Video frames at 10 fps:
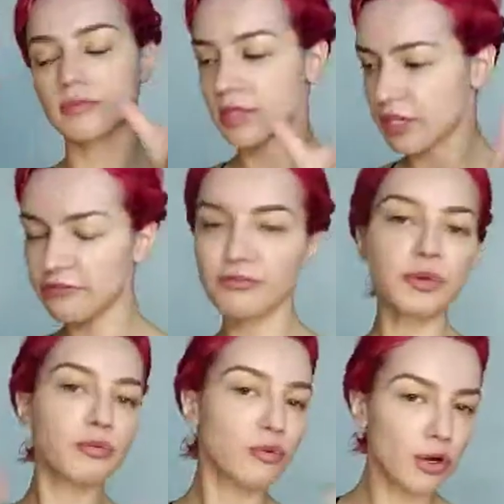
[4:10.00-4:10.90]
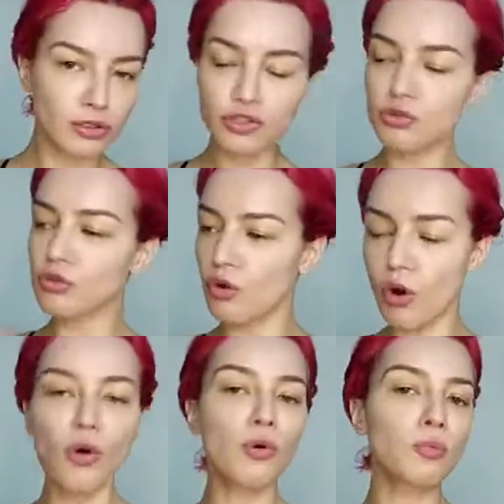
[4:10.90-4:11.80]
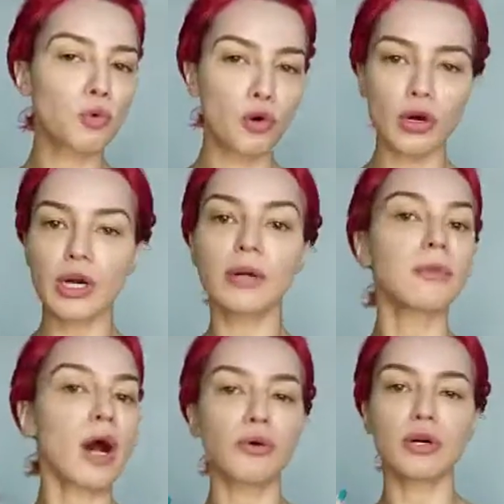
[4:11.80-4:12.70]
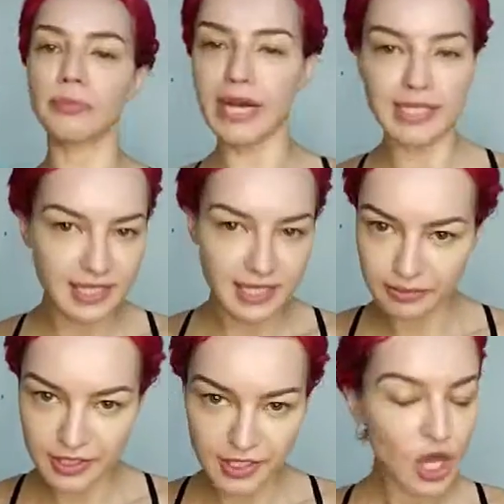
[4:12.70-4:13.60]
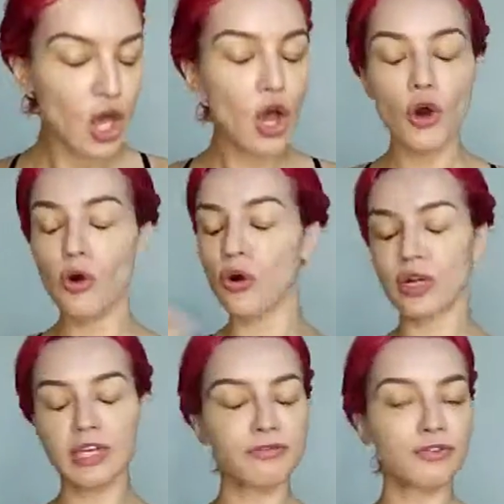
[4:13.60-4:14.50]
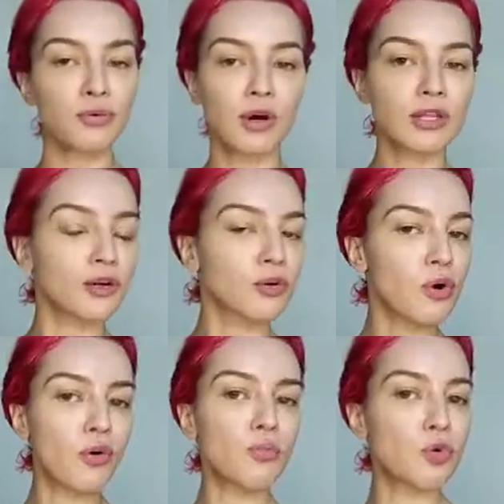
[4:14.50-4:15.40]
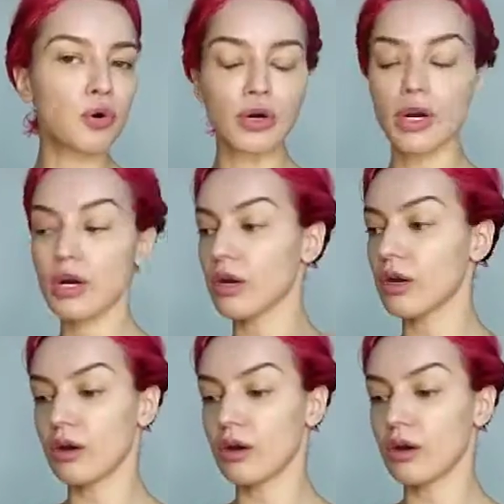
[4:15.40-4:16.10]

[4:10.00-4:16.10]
if we want to grow more our biceps, or if you want to grow more